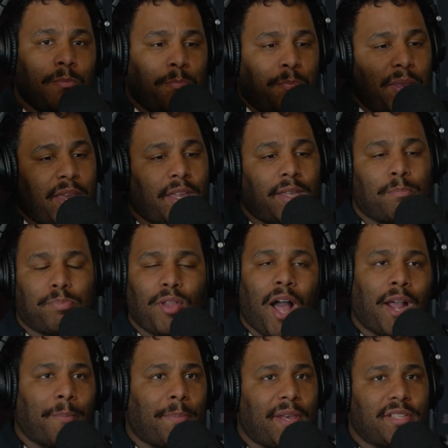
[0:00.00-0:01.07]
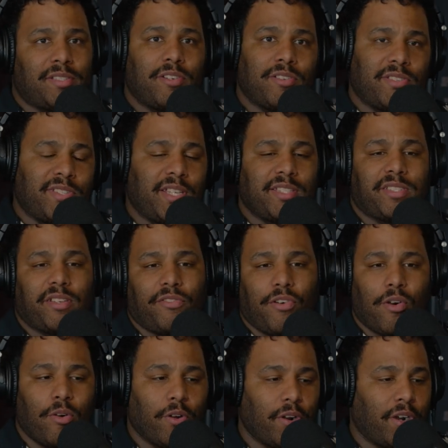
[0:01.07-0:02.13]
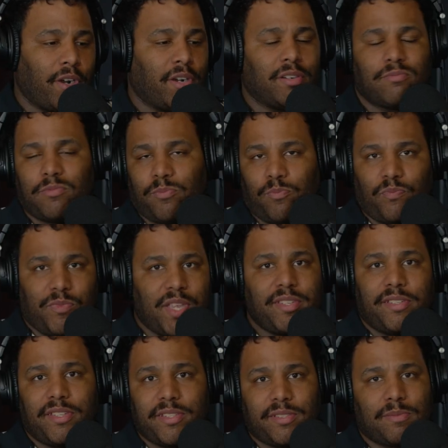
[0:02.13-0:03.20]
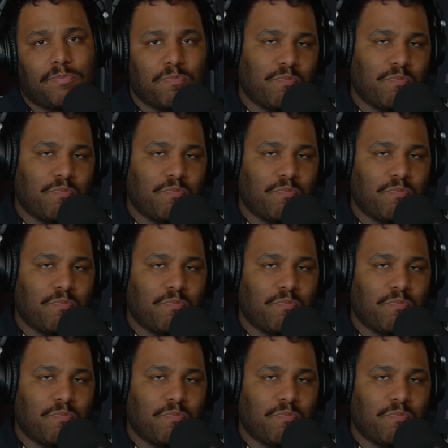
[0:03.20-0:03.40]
big blockbuster sense of horror, this is